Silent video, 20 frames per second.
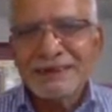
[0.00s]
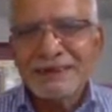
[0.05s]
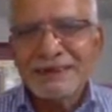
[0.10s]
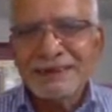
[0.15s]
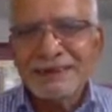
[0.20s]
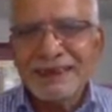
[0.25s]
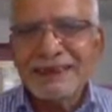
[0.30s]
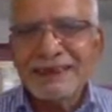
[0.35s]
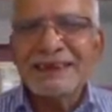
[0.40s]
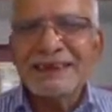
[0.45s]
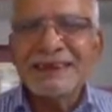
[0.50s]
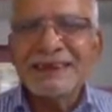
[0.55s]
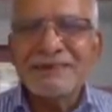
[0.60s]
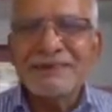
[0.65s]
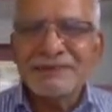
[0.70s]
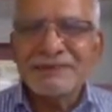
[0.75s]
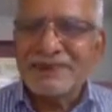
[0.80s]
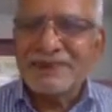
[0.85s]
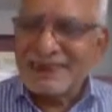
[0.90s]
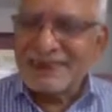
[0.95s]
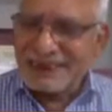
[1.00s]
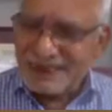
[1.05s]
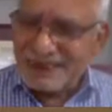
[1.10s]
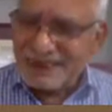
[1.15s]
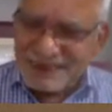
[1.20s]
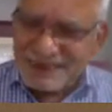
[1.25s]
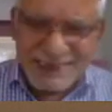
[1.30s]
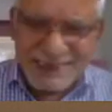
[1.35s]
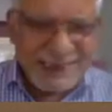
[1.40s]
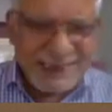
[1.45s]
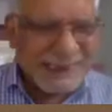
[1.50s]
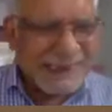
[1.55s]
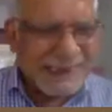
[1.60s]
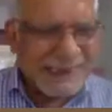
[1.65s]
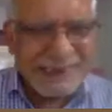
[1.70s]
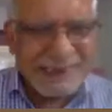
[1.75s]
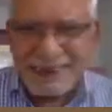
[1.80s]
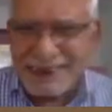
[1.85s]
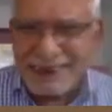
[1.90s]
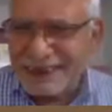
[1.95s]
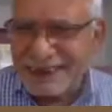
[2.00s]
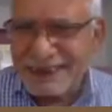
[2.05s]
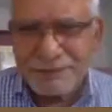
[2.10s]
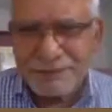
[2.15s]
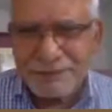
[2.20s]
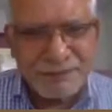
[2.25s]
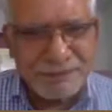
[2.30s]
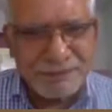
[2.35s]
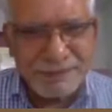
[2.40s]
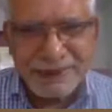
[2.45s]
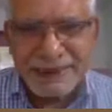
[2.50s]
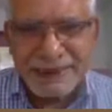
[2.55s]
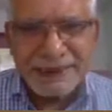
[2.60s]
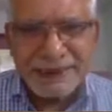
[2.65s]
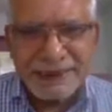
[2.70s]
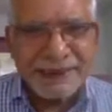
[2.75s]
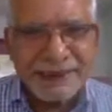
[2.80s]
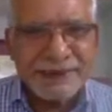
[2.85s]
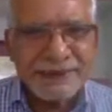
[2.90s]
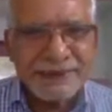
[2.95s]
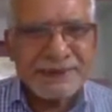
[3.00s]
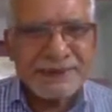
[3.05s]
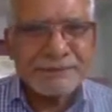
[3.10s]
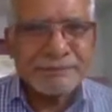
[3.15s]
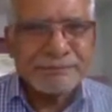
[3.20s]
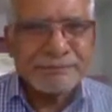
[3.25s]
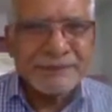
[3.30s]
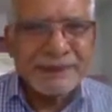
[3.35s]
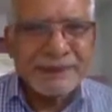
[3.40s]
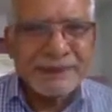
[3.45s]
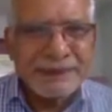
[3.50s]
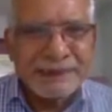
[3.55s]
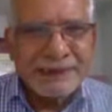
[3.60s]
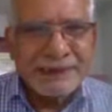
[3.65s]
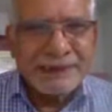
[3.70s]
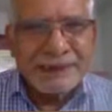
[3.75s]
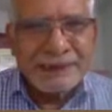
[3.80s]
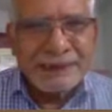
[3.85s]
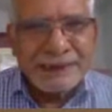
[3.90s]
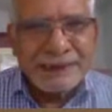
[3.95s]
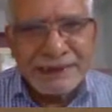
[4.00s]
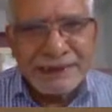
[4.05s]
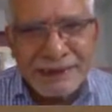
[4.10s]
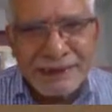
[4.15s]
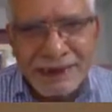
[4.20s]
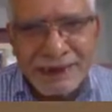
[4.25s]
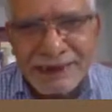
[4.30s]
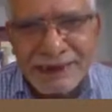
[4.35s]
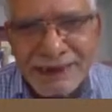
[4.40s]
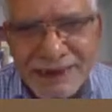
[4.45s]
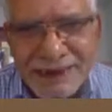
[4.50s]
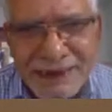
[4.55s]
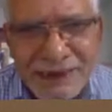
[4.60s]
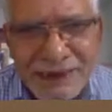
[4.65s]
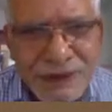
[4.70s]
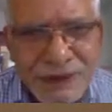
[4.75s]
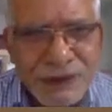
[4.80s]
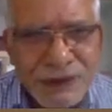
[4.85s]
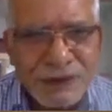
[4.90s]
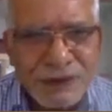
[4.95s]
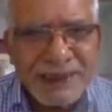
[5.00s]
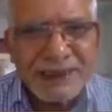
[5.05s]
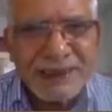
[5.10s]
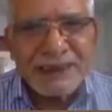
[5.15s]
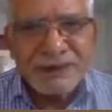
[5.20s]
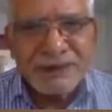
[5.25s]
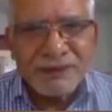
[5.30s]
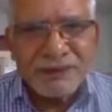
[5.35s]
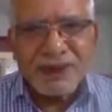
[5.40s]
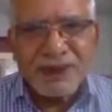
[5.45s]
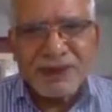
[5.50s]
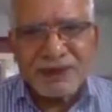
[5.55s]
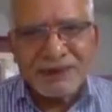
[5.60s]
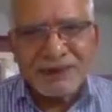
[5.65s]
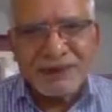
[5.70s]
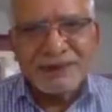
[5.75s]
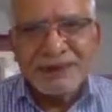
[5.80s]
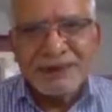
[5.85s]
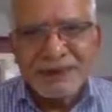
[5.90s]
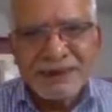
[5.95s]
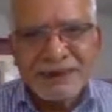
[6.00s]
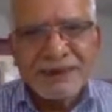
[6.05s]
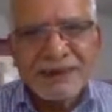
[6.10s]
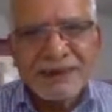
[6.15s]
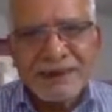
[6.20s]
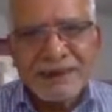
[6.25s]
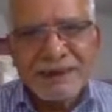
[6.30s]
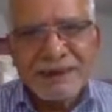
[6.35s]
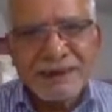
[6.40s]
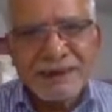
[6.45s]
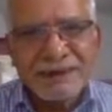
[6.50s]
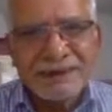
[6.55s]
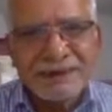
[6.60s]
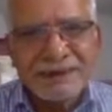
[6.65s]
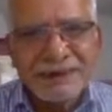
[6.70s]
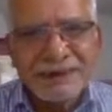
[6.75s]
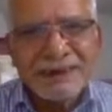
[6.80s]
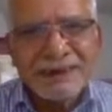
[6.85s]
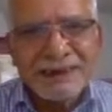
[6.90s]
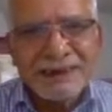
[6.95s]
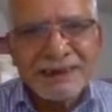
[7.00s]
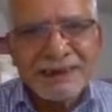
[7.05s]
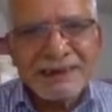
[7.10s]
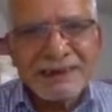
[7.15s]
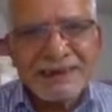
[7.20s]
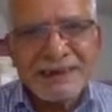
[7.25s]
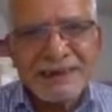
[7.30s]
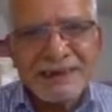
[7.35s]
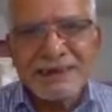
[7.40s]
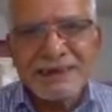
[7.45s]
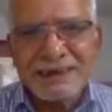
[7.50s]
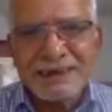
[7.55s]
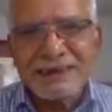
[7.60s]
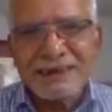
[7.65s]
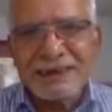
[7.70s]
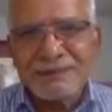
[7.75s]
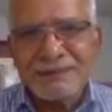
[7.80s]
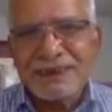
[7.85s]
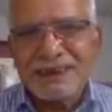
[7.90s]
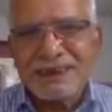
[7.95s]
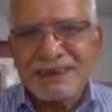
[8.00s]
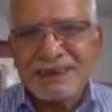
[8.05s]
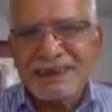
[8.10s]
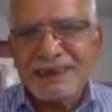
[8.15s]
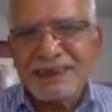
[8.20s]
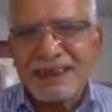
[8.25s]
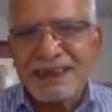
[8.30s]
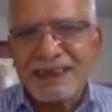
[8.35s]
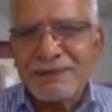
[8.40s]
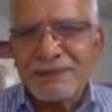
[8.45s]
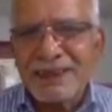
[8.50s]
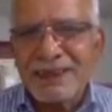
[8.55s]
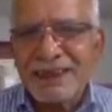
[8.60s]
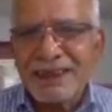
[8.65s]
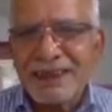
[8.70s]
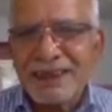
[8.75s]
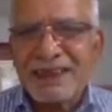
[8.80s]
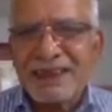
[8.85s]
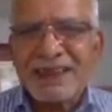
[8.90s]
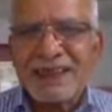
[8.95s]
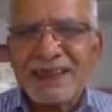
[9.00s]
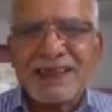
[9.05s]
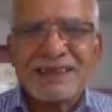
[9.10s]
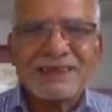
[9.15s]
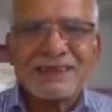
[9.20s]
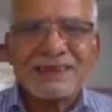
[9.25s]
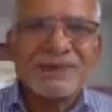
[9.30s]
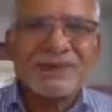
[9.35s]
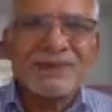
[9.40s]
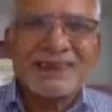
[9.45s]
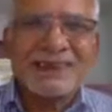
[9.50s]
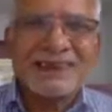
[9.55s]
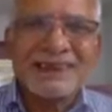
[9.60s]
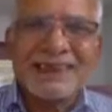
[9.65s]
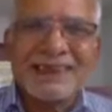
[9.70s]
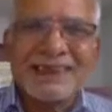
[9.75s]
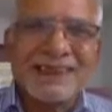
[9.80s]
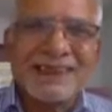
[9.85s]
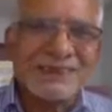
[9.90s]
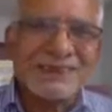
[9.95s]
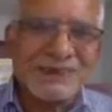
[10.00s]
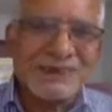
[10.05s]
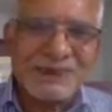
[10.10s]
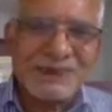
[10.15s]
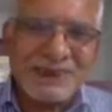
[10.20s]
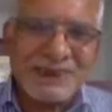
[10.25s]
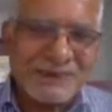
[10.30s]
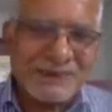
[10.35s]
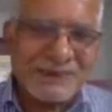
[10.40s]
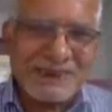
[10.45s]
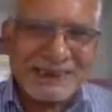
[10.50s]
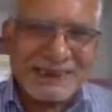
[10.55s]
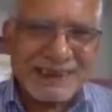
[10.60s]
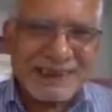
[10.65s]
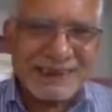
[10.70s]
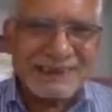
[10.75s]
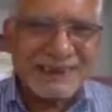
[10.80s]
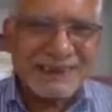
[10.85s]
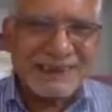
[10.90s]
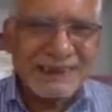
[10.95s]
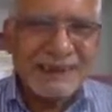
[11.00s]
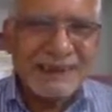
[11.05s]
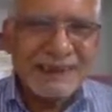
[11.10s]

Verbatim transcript: In 1915, there were 63 Indians. In 1912, uh, Islington Commission recommended class one and class two services.